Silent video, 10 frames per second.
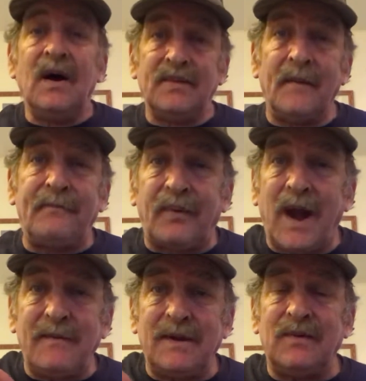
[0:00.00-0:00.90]
The
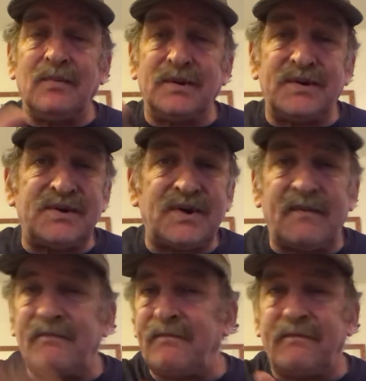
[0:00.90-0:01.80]
framing was
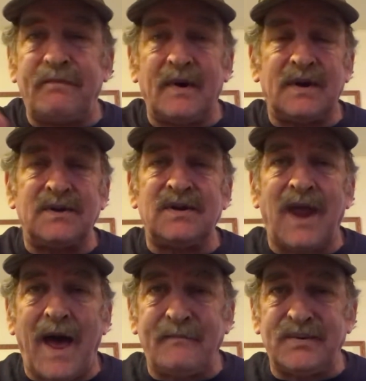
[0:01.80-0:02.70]
fucking
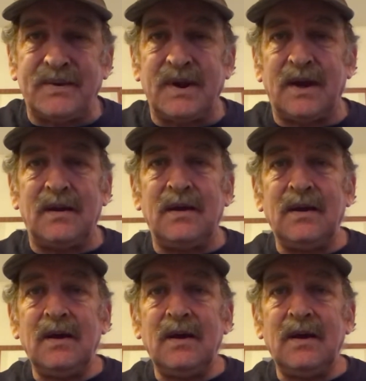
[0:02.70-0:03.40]
slapstick,